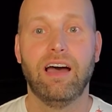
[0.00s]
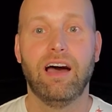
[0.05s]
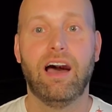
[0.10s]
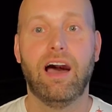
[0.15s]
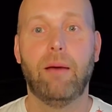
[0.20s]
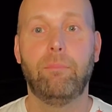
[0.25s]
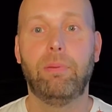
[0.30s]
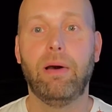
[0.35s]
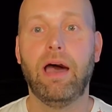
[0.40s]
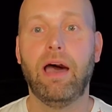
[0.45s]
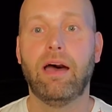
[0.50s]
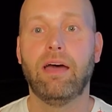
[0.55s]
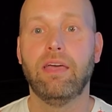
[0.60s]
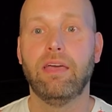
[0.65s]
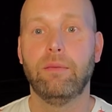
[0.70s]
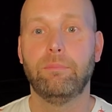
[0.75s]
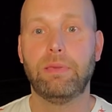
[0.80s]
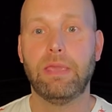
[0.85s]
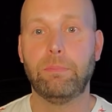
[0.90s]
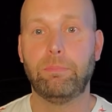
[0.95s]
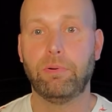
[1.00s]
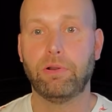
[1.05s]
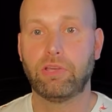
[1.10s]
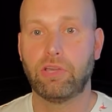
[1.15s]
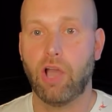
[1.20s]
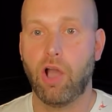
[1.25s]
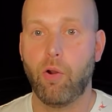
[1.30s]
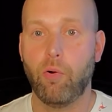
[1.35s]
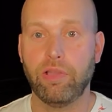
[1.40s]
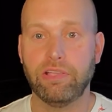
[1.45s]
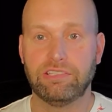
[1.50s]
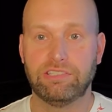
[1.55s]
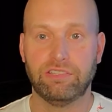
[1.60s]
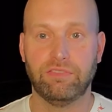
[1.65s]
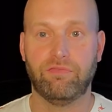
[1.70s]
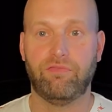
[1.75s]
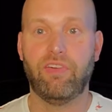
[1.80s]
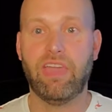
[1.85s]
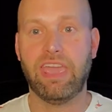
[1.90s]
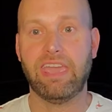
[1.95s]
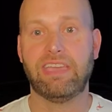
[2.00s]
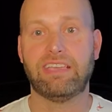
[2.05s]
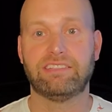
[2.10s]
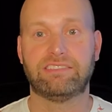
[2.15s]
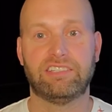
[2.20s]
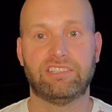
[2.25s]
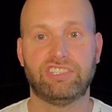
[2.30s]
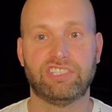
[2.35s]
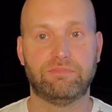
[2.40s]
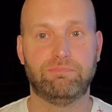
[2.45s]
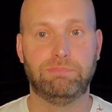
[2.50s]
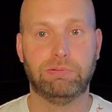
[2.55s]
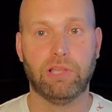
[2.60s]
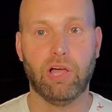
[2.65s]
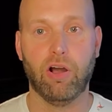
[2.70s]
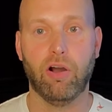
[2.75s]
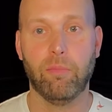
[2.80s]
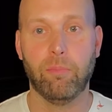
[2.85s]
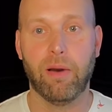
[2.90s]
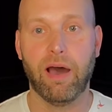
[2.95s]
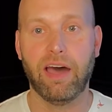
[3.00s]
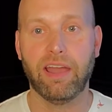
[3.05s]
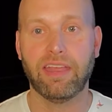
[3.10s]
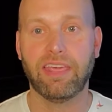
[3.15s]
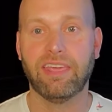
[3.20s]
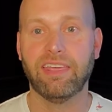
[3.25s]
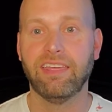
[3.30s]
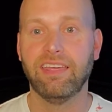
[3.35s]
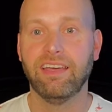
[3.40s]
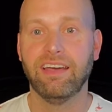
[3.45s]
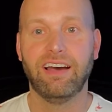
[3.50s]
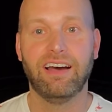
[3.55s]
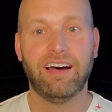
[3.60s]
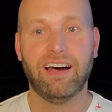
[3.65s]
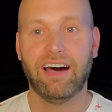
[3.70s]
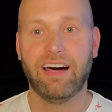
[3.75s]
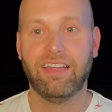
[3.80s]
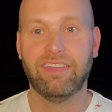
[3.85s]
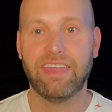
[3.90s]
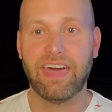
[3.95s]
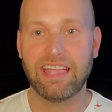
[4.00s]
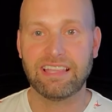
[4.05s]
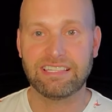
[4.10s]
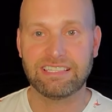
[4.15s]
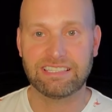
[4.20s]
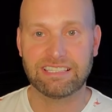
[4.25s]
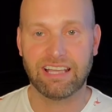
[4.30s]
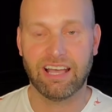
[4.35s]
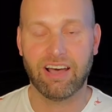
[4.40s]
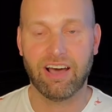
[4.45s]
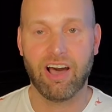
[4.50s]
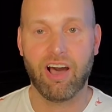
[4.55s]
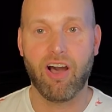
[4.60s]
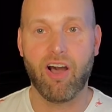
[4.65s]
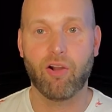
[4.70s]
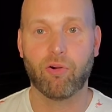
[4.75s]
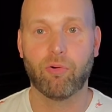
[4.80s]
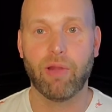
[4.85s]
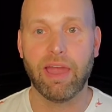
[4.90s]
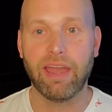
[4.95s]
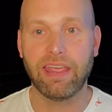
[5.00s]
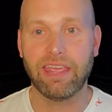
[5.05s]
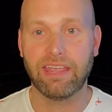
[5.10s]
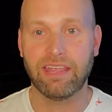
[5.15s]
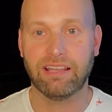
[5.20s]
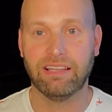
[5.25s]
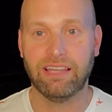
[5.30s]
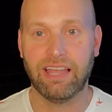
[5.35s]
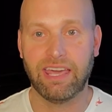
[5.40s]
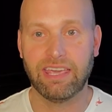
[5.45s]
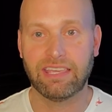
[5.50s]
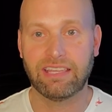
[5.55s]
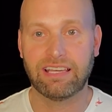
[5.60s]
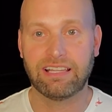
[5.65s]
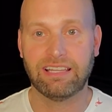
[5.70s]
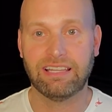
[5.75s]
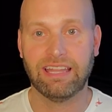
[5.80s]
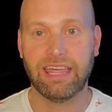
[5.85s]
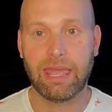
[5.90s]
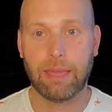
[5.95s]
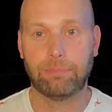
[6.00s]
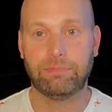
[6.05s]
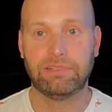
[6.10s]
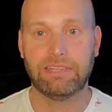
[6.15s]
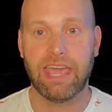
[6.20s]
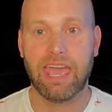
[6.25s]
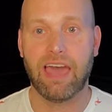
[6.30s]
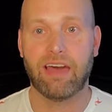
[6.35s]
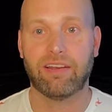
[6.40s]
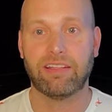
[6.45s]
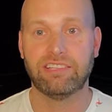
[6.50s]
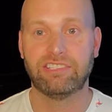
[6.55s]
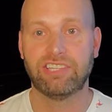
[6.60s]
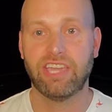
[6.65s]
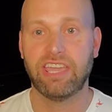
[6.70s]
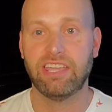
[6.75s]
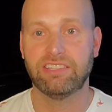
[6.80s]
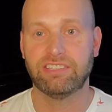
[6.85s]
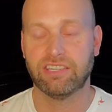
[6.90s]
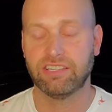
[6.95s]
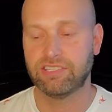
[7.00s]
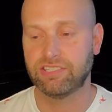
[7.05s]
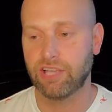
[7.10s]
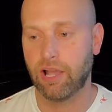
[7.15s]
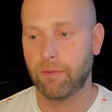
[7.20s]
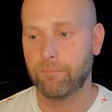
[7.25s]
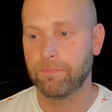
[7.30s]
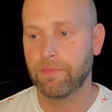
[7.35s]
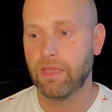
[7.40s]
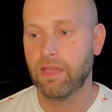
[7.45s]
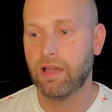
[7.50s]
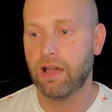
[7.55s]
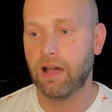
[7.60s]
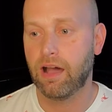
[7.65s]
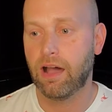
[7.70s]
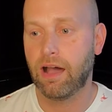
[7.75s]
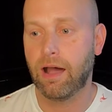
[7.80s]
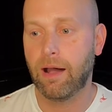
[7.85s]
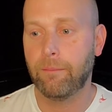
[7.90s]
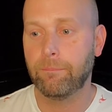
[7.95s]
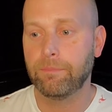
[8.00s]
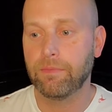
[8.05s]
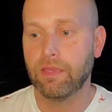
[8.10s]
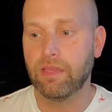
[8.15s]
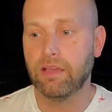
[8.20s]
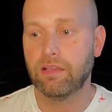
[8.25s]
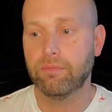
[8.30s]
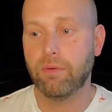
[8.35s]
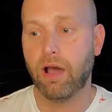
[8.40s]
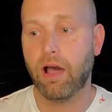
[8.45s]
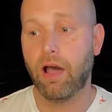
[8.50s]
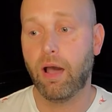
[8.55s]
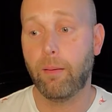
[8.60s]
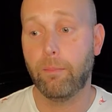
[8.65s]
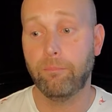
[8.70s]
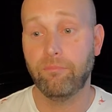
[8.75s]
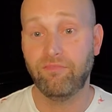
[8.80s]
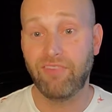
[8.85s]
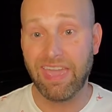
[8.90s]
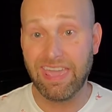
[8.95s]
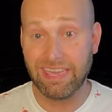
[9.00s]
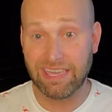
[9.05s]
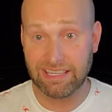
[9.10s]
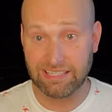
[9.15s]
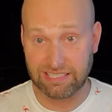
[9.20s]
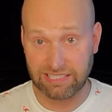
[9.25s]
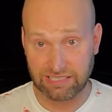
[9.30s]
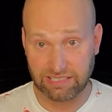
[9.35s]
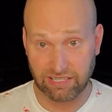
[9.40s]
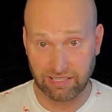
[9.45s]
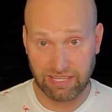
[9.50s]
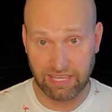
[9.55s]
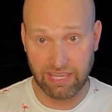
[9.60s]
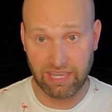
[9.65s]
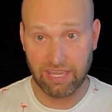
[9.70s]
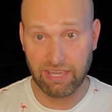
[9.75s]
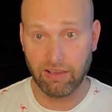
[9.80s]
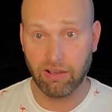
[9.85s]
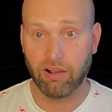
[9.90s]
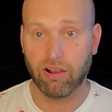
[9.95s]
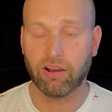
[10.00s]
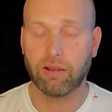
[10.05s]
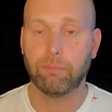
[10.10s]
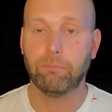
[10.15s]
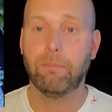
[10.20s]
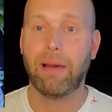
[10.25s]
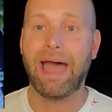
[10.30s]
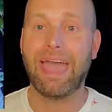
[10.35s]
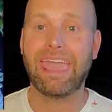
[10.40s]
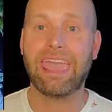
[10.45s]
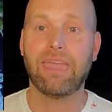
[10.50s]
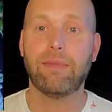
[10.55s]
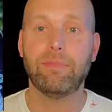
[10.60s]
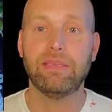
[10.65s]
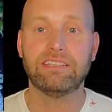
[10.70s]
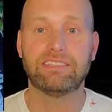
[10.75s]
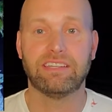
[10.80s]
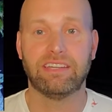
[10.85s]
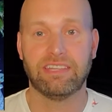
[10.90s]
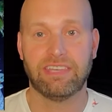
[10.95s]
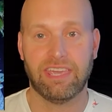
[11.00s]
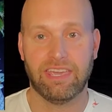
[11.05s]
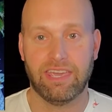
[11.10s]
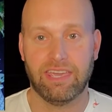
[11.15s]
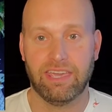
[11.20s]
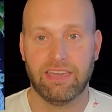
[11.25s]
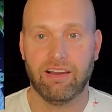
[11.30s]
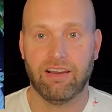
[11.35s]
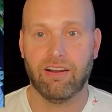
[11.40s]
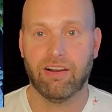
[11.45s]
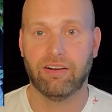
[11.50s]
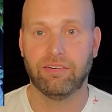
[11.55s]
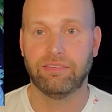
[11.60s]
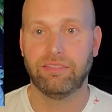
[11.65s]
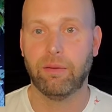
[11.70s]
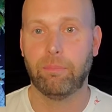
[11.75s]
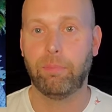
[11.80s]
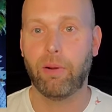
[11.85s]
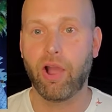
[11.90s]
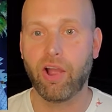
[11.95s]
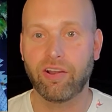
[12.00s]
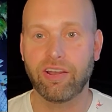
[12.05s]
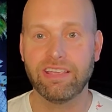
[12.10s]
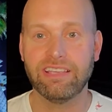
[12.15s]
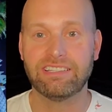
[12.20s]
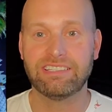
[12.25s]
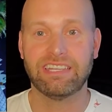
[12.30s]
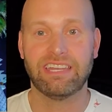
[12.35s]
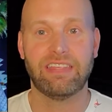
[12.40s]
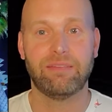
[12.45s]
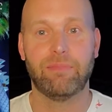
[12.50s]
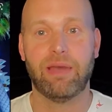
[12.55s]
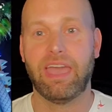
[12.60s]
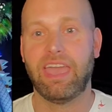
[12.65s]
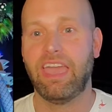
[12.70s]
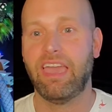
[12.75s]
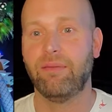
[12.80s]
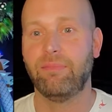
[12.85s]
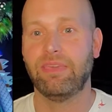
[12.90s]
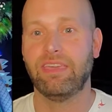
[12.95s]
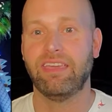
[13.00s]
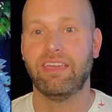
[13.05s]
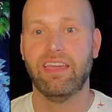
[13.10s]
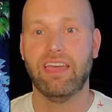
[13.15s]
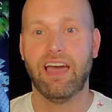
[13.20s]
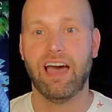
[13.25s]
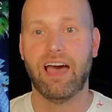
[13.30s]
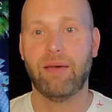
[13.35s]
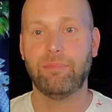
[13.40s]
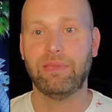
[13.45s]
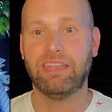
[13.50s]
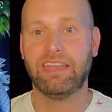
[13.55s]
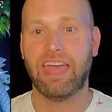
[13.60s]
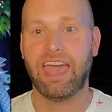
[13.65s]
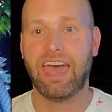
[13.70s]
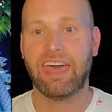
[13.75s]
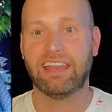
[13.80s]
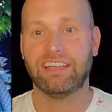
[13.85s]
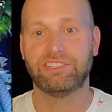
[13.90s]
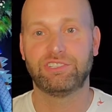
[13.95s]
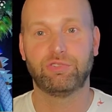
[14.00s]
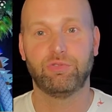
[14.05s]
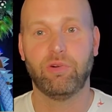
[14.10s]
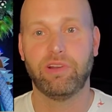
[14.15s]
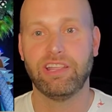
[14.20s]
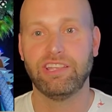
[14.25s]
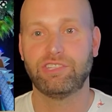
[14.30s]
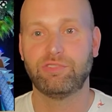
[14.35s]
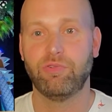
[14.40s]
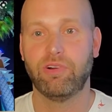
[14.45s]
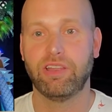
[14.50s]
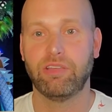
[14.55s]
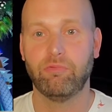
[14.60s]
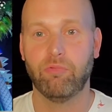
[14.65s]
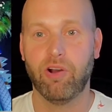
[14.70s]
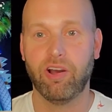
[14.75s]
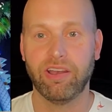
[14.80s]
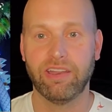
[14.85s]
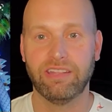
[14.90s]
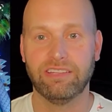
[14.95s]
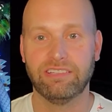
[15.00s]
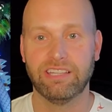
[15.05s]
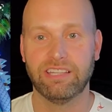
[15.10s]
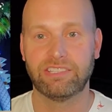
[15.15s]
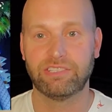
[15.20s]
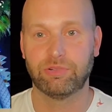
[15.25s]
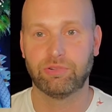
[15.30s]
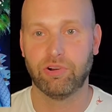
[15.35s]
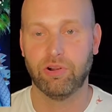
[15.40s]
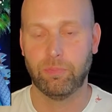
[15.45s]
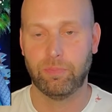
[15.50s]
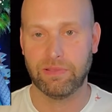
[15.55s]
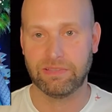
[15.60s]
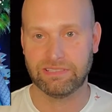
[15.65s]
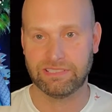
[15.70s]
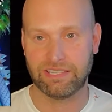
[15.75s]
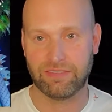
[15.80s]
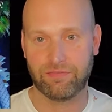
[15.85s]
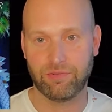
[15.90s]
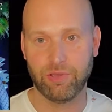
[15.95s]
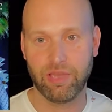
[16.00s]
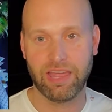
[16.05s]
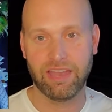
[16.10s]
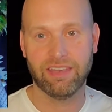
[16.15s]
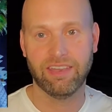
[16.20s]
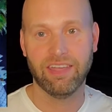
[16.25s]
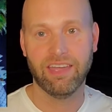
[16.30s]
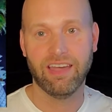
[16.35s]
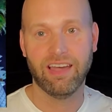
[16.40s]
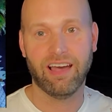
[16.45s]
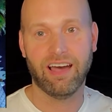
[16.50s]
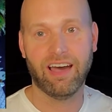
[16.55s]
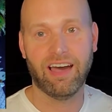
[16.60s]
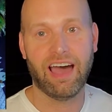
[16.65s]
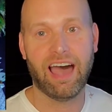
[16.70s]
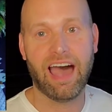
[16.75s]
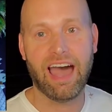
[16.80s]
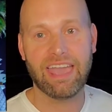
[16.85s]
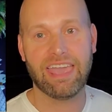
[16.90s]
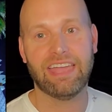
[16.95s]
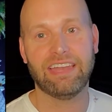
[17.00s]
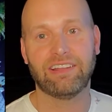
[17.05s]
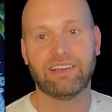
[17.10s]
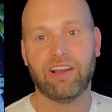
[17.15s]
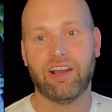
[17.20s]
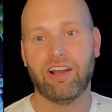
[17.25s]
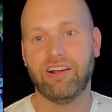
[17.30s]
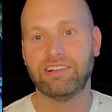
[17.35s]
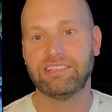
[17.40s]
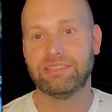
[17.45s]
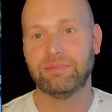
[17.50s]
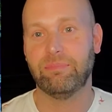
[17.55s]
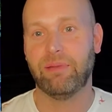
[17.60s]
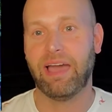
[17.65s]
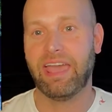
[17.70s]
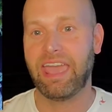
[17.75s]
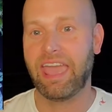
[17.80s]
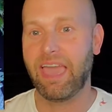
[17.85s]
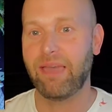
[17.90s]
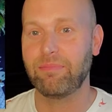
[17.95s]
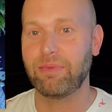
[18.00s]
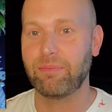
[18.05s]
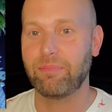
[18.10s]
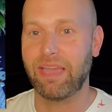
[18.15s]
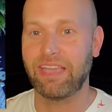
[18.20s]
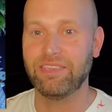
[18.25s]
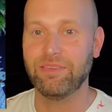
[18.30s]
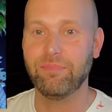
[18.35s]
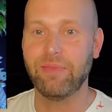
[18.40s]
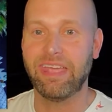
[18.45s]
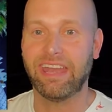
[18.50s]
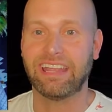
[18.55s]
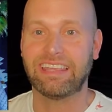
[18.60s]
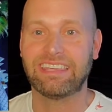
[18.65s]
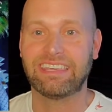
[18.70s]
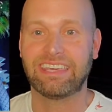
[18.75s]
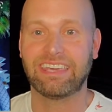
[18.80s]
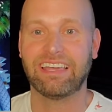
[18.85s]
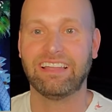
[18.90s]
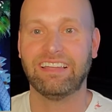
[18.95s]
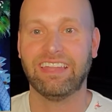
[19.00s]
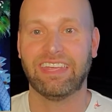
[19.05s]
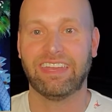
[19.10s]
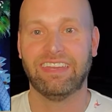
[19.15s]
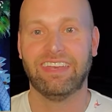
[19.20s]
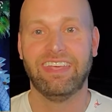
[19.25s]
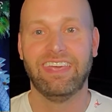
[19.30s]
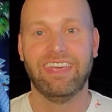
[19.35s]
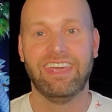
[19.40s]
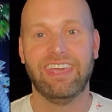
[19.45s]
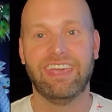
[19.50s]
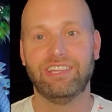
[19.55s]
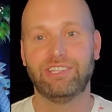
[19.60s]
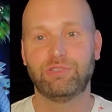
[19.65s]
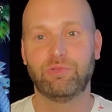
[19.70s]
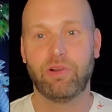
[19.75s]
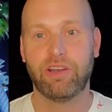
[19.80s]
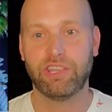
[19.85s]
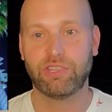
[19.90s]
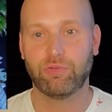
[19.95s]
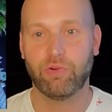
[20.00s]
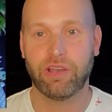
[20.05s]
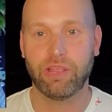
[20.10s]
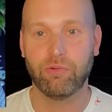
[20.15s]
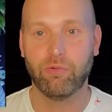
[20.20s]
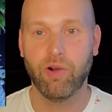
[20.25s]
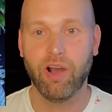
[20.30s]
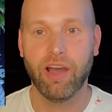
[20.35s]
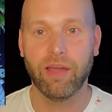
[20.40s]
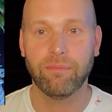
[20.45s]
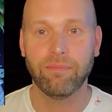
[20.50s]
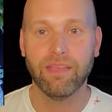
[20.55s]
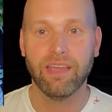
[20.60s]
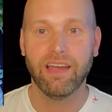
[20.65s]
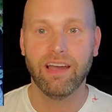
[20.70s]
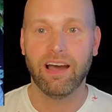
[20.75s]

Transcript: Uh, but people going to Vegas to just blow money, uh, that's uh, already like clamped down and changing. So um, uh, Vegas is going to get hit hard. Miami's going to get hit hard. The party city, Miami, I mean, had a 2021 in the Turo business. If you had uh, high-end cars in Miami, man, you made a killing in 2021.